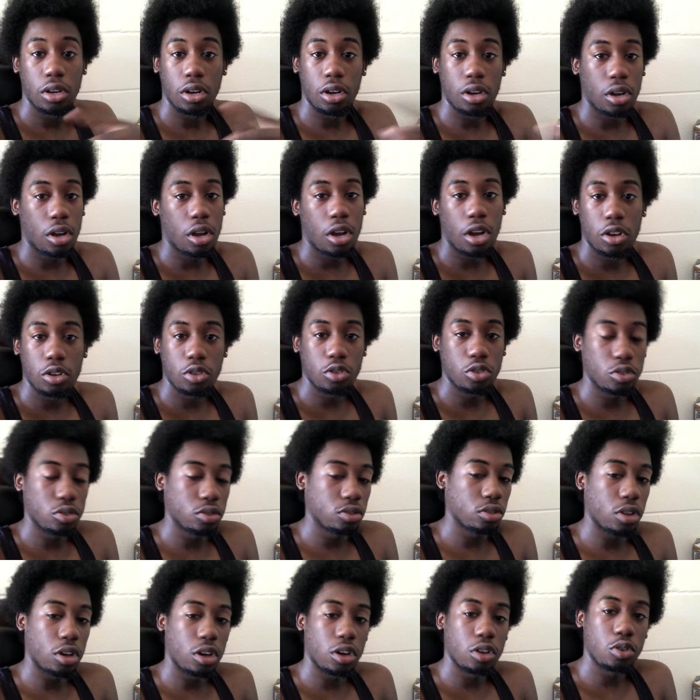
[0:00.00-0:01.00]
all
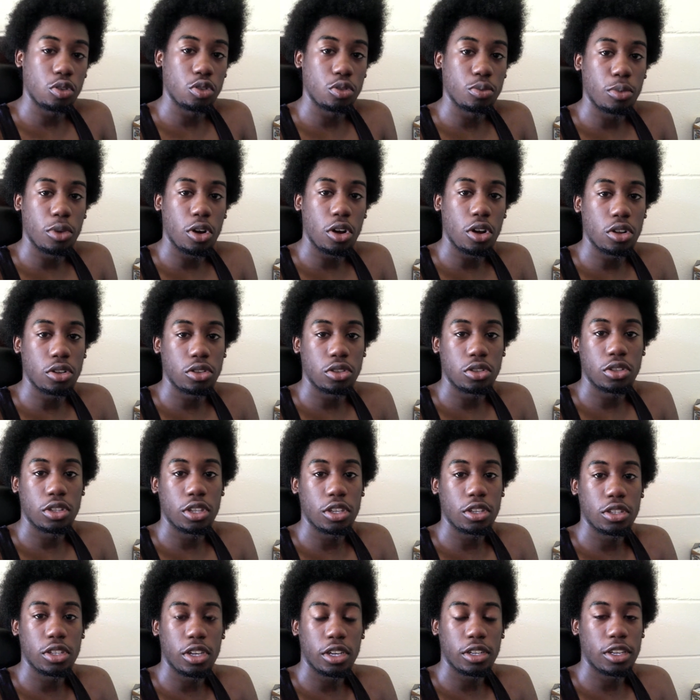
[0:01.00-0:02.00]
those all those malls and
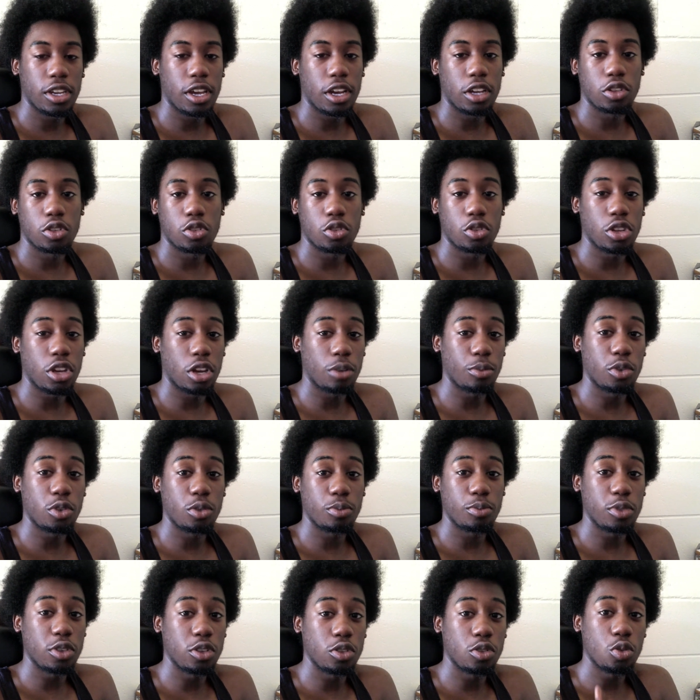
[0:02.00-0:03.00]
things like that so yeah i'm gonna be